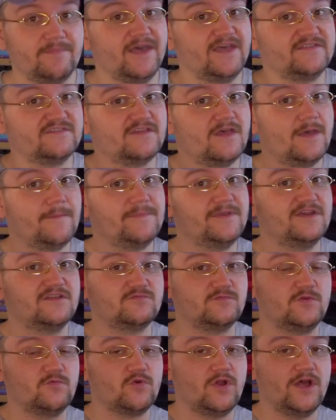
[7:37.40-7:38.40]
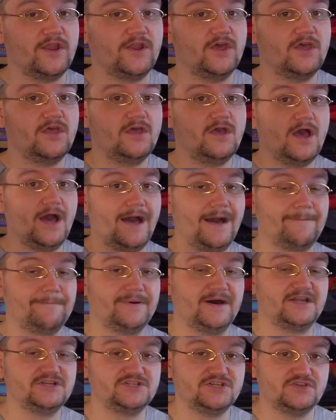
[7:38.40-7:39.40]
base, because we run a
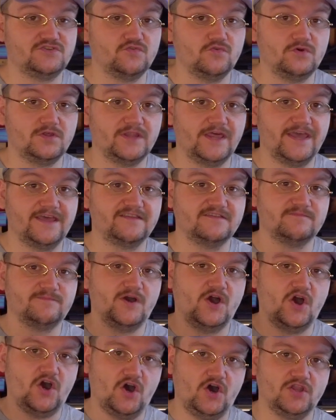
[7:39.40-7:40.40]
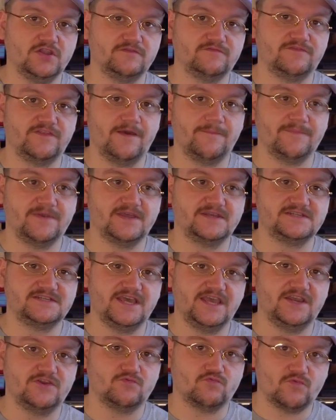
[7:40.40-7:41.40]
bunch of dual lands, but all of them
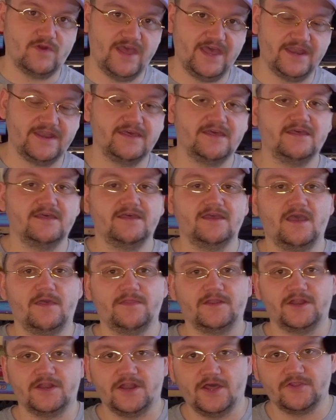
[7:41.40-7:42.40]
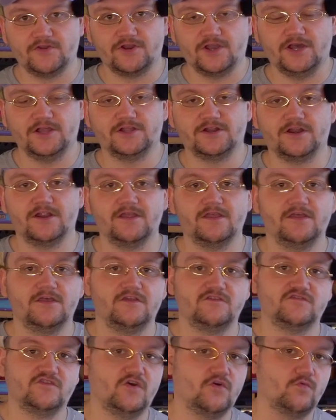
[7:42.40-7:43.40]
contain red and then another color.
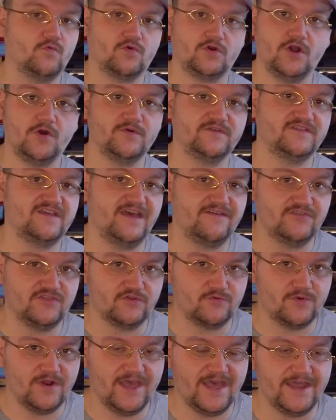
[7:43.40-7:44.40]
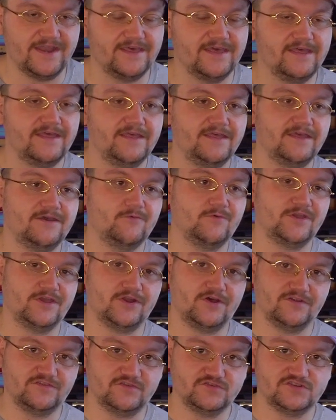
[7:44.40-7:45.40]
So we're always having the red. We
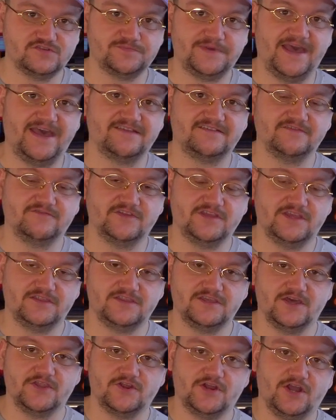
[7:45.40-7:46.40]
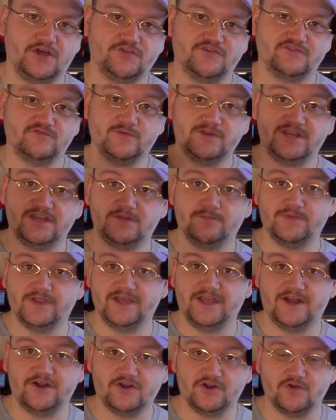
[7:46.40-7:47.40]
can also just passively get the other colors we need to
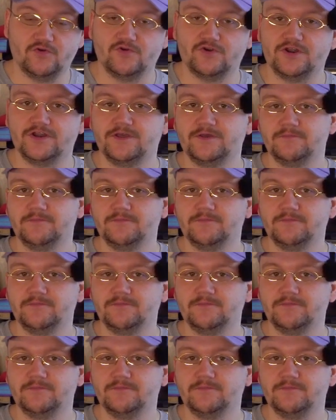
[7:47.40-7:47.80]
play Aragorn.